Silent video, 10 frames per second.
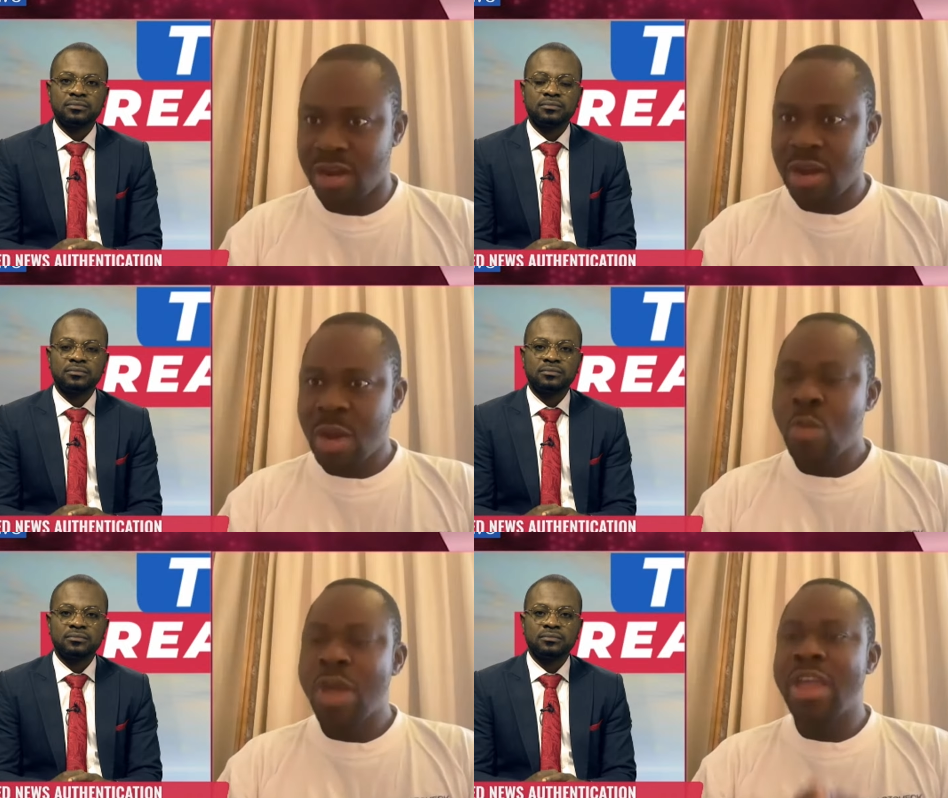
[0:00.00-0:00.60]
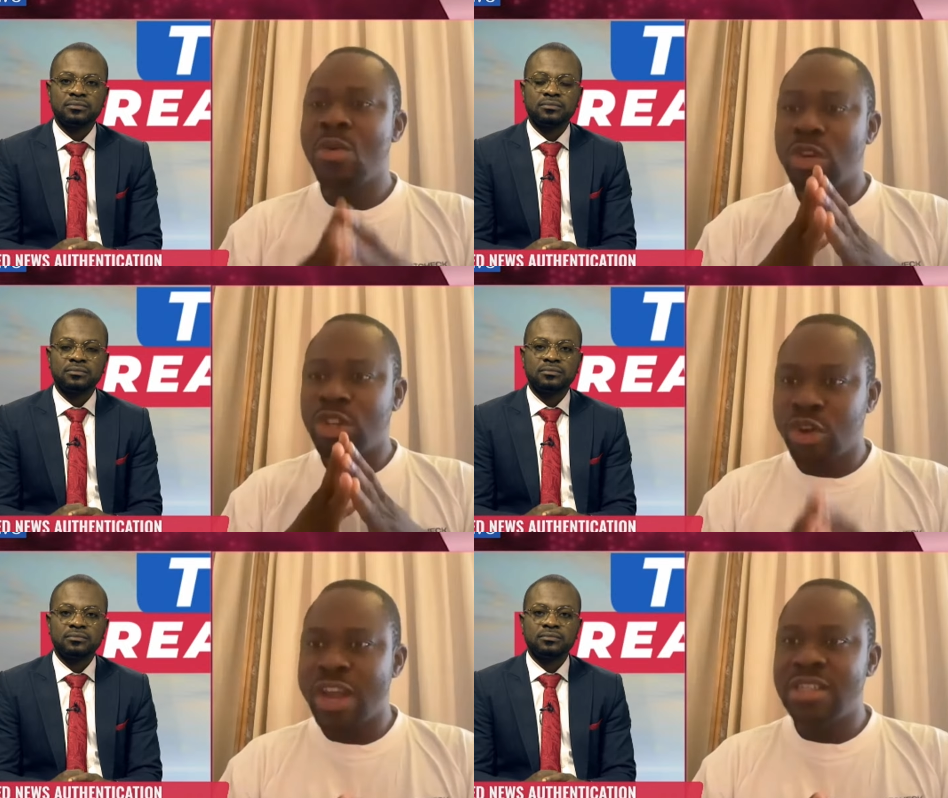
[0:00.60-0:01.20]
Speaker 1: West Africa,
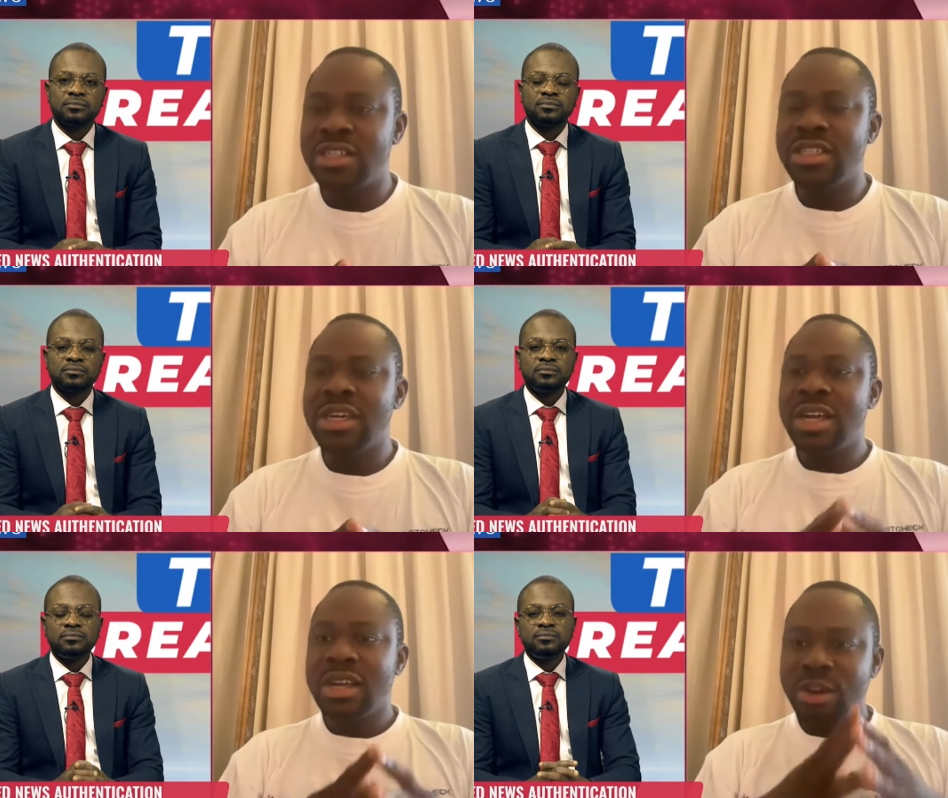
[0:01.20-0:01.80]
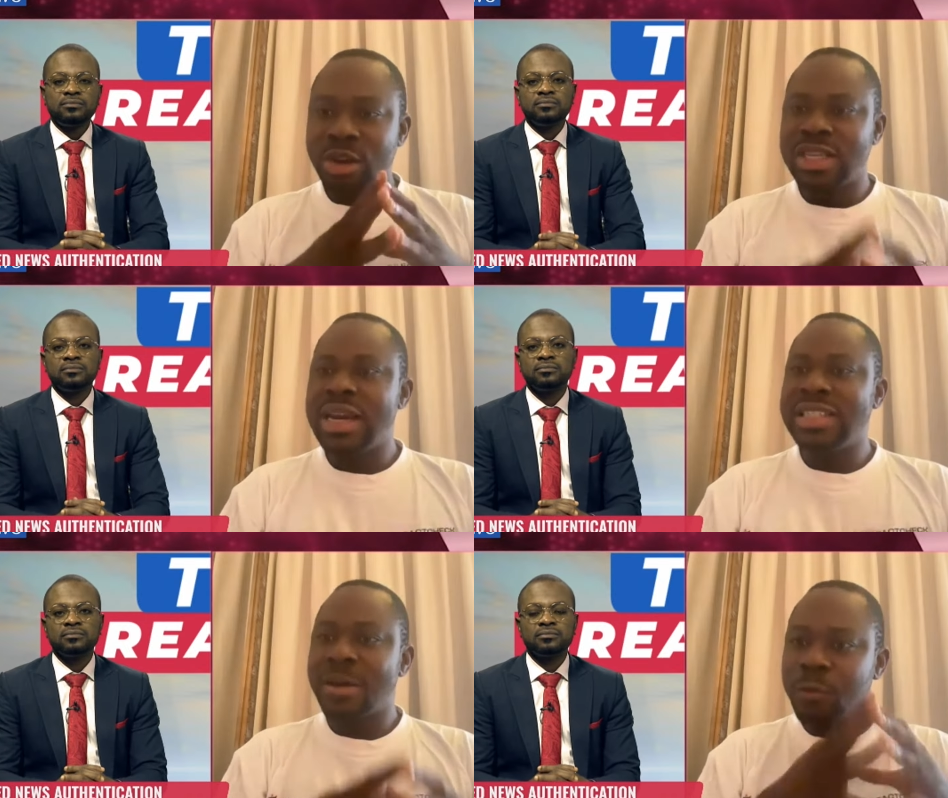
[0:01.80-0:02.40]
where he would
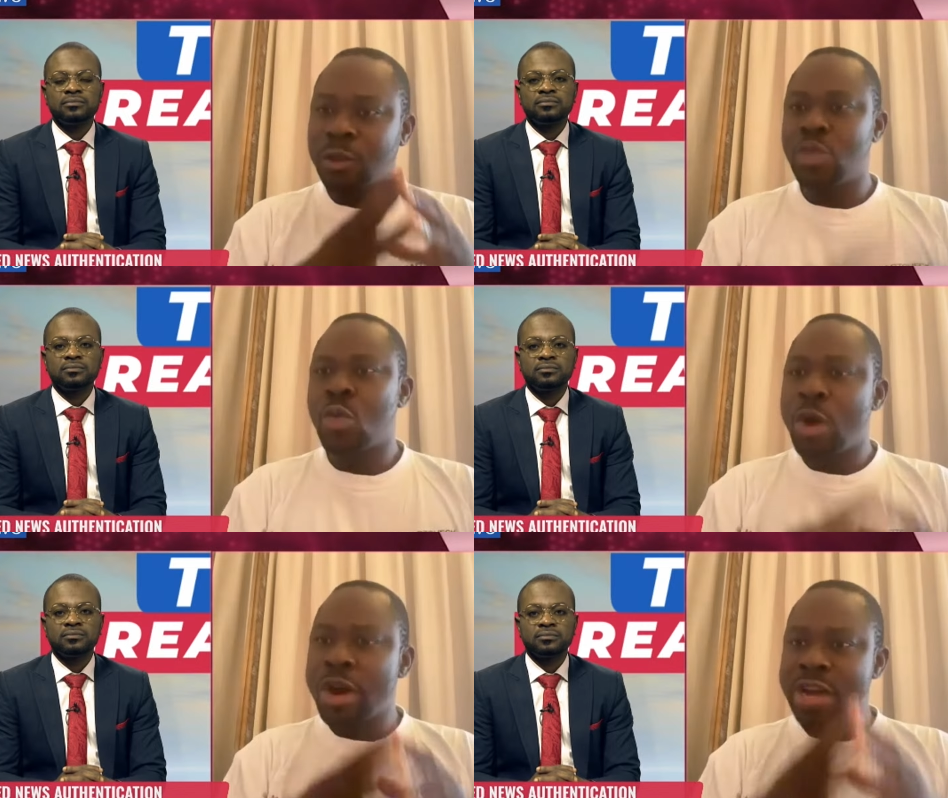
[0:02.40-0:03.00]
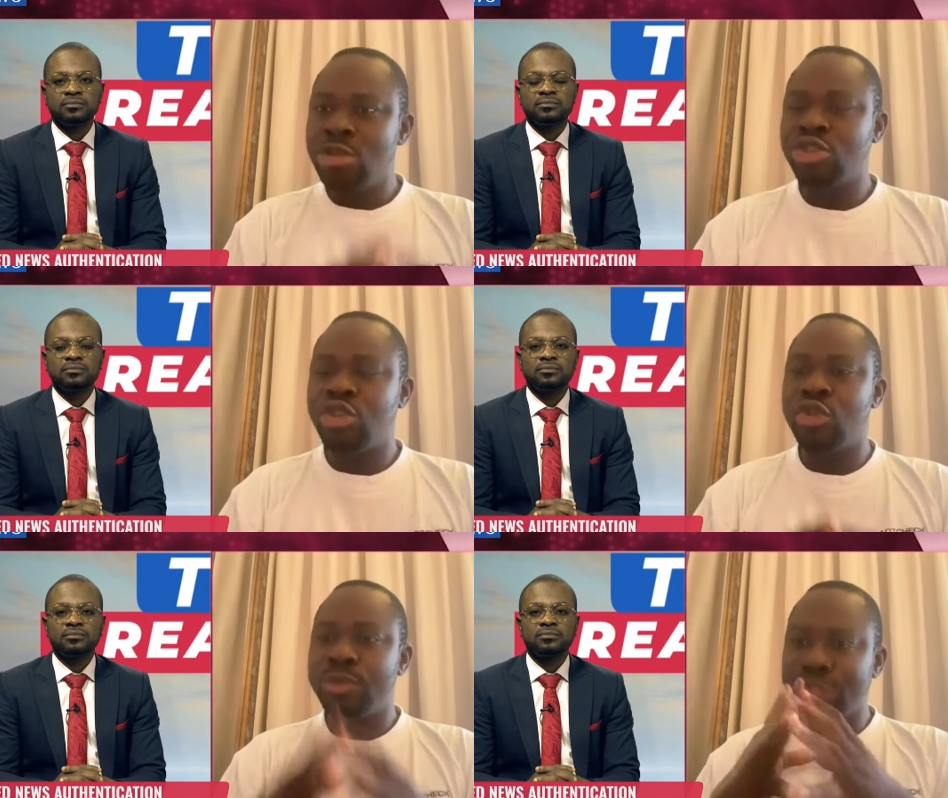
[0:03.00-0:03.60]
train nothing less than
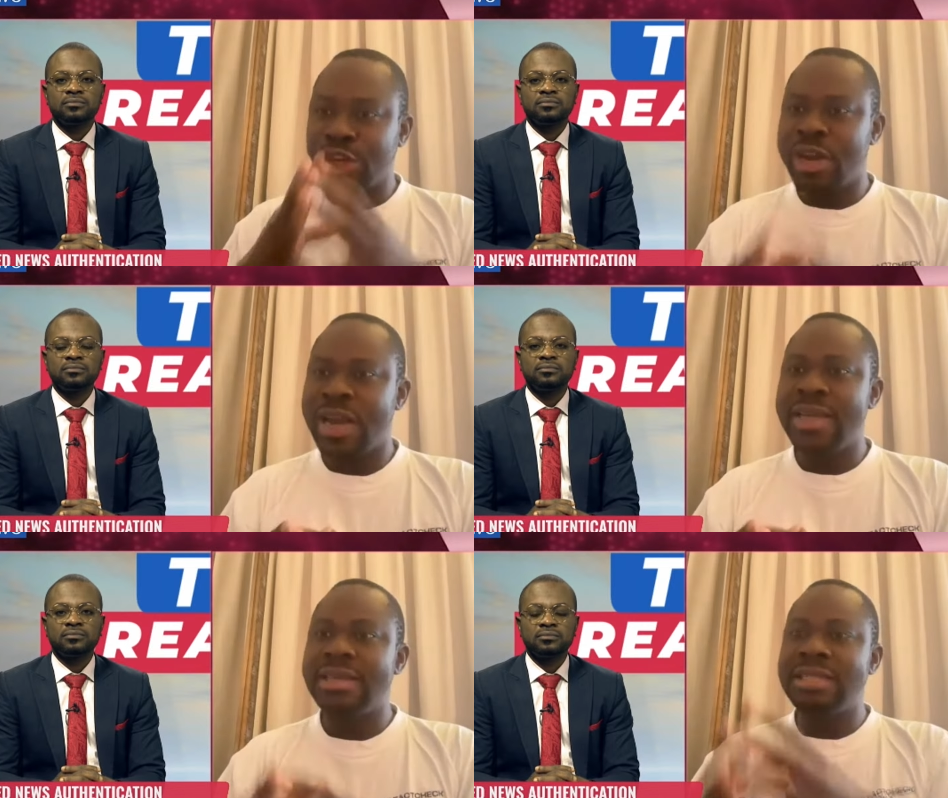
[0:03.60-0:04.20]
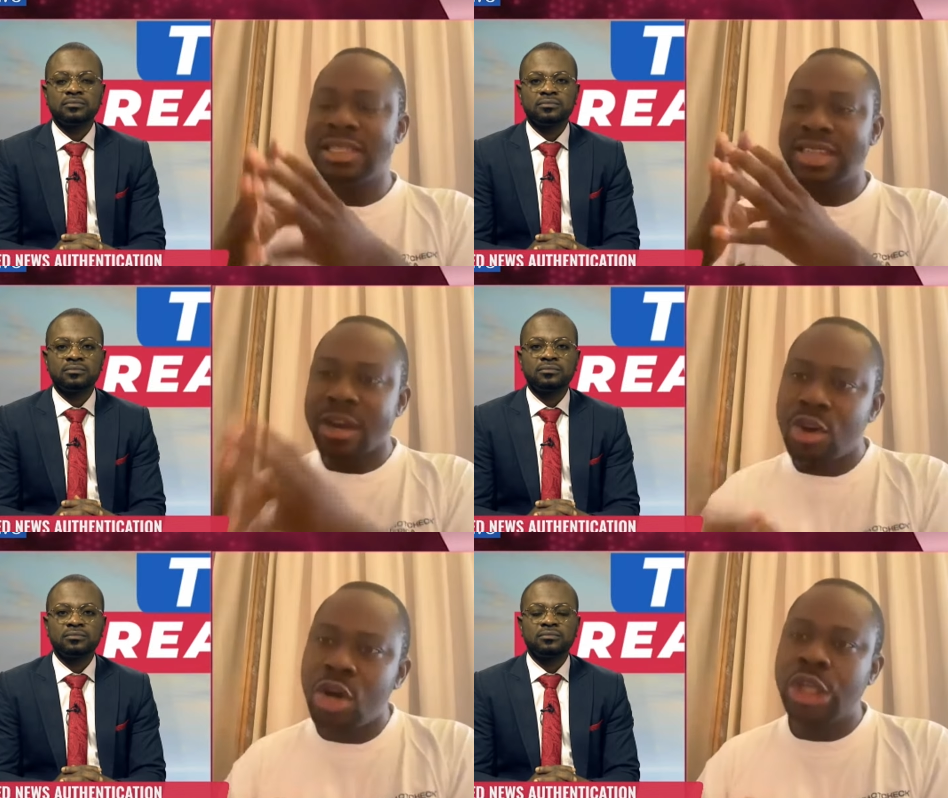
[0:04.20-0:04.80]
41 newsrooms,
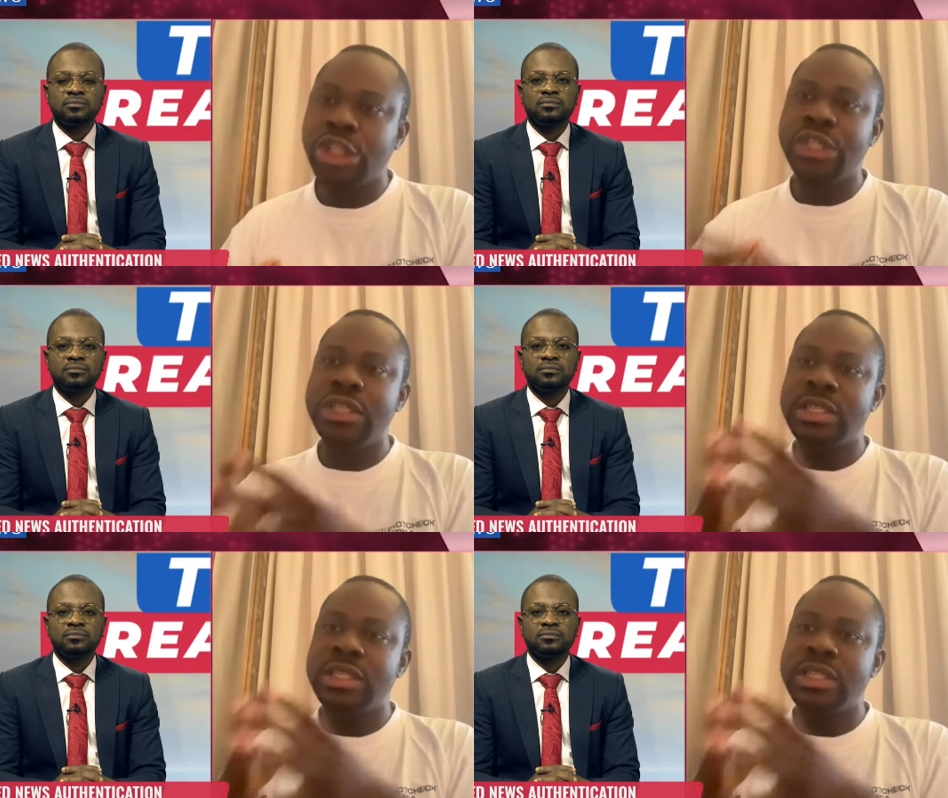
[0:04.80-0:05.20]
journalists,